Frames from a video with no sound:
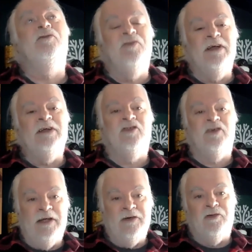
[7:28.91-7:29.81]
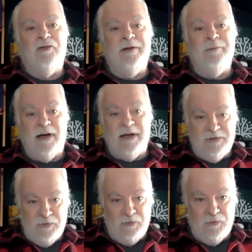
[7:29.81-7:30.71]
finish entering
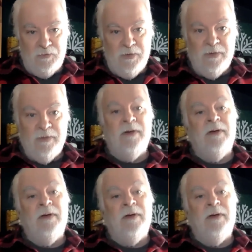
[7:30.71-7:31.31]
by noon,